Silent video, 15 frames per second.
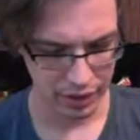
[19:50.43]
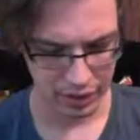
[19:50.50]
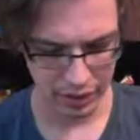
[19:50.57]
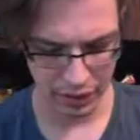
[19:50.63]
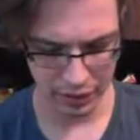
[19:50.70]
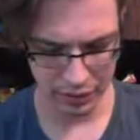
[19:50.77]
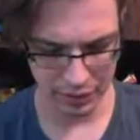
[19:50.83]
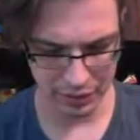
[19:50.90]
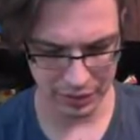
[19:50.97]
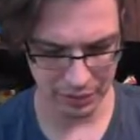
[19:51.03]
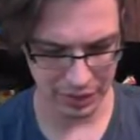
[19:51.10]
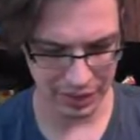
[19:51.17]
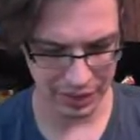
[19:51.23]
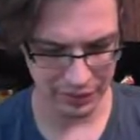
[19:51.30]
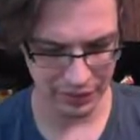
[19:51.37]
No, it wasn't
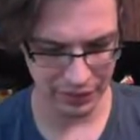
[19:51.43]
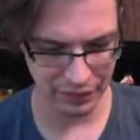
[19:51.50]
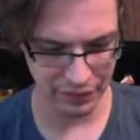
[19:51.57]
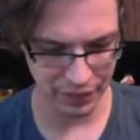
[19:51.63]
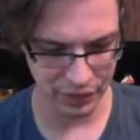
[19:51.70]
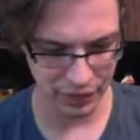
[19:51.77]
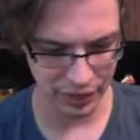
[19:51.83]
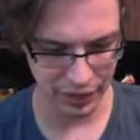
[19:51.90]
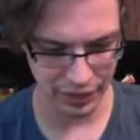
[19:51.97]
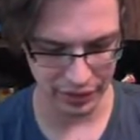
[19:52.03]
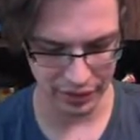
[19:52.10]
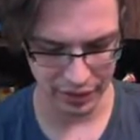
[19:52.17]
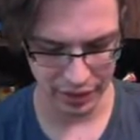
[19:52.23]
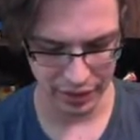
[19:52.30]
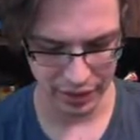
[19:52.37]
because of Infiltrator.
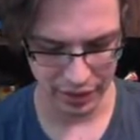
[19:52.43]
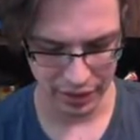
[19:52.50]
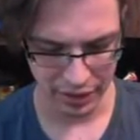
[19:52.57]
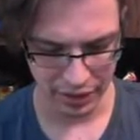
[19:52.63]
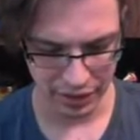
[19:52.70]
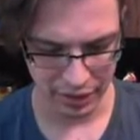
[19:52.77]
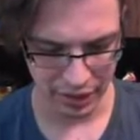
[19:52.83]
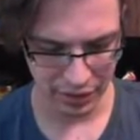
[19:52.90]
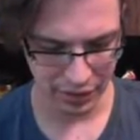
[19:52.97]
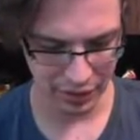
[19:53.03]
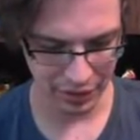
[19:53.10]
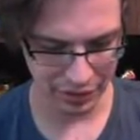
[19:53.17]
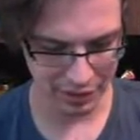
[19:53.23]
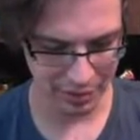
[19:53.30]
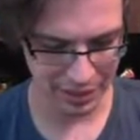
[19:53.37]
I don't
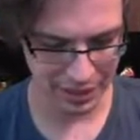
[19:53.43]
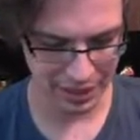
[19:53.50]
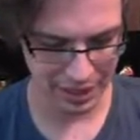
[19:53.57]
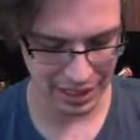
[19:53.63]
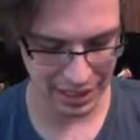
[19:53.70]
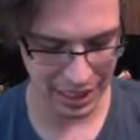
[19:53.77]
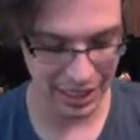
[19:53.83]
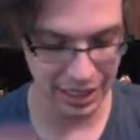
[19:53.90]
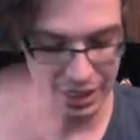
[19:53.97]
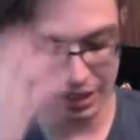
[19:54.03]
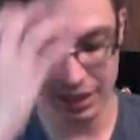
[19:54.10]
think it was because of that.